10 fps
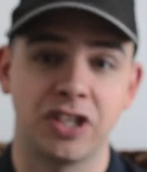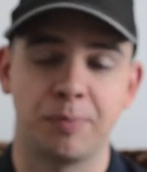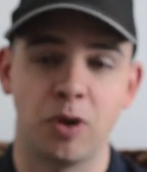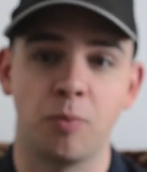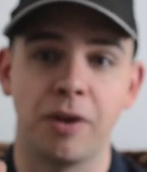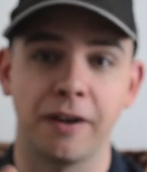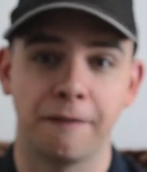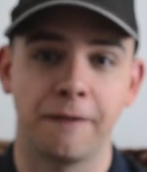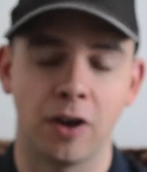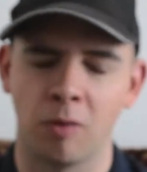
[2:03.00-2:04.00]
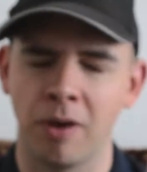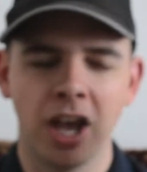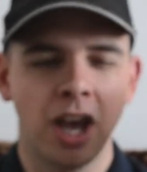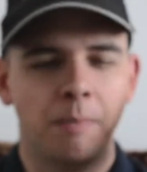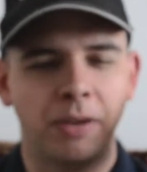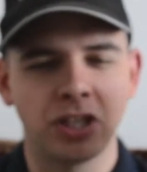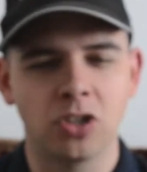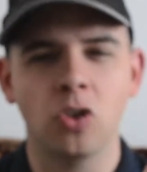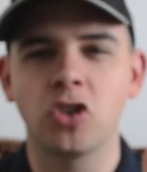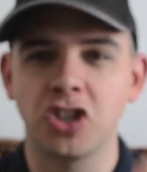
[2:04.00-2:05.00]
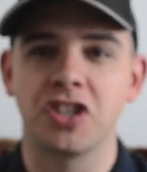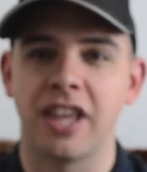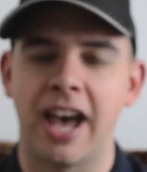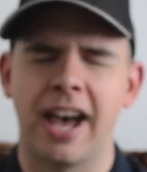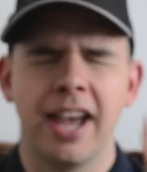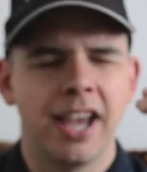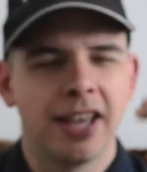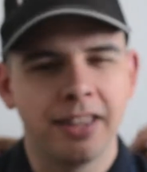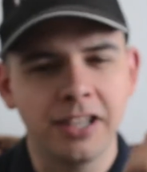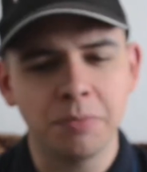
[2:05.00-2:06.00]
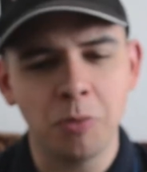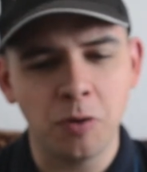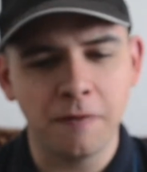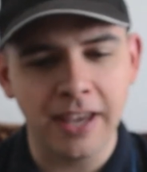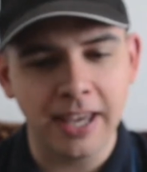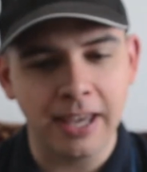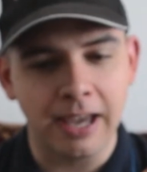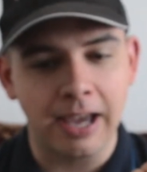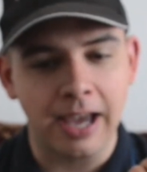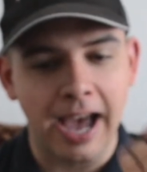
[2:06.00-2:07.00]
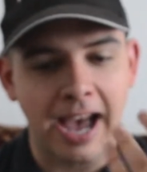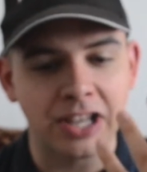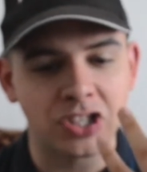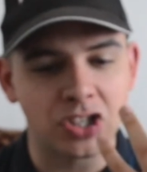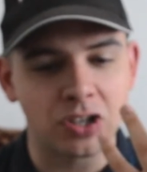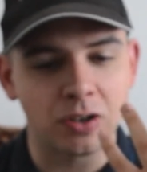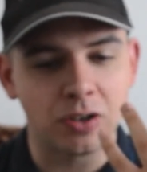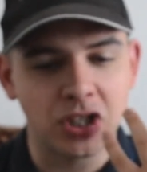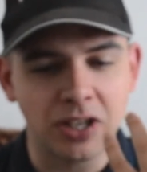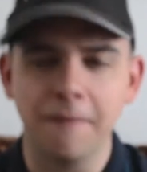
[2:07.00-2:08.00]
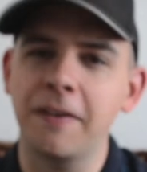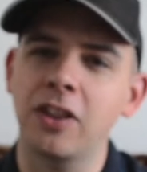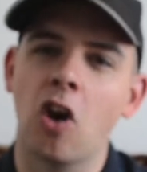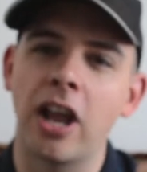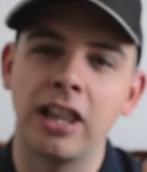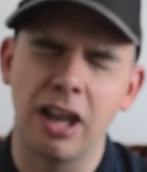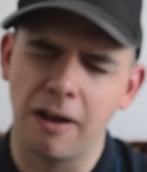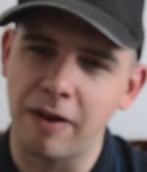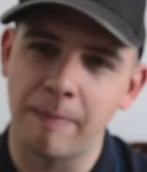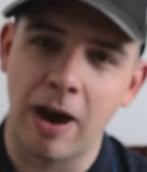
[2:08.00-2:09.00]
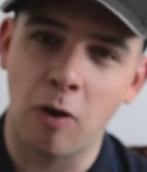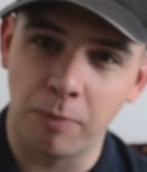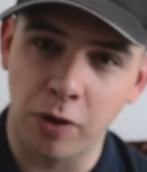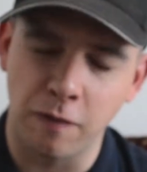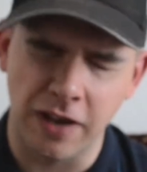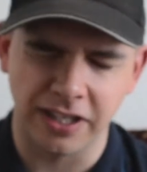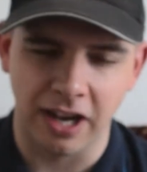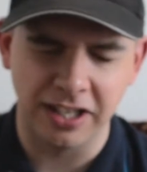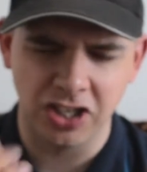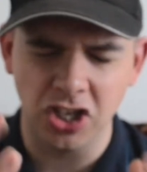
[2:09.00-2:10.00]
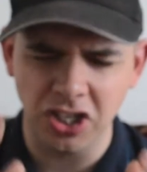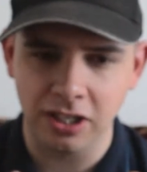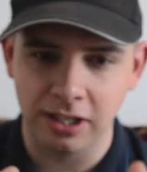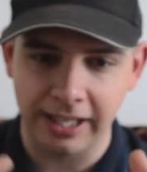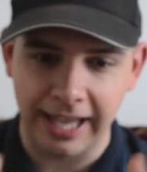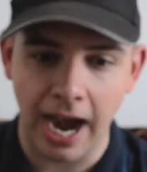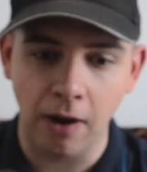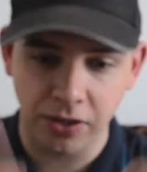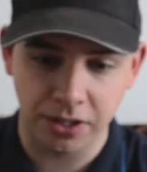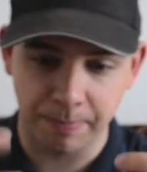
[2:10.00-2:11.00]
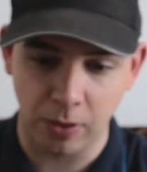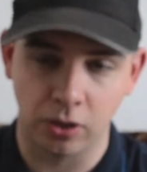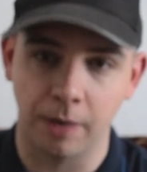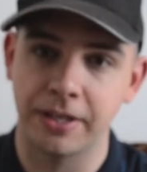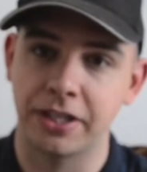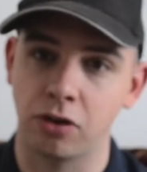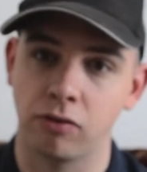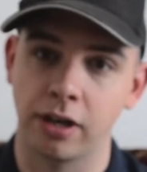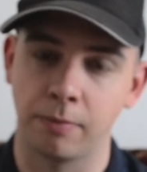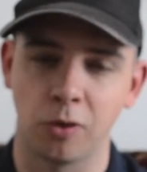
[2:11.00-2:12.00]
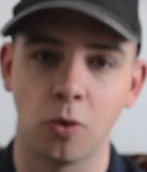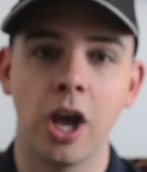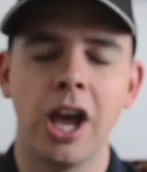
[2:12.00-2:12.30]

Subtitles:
Spielberg film. But it's not just that. This movie has something that I love about movies. It's just the character build-up is incredible.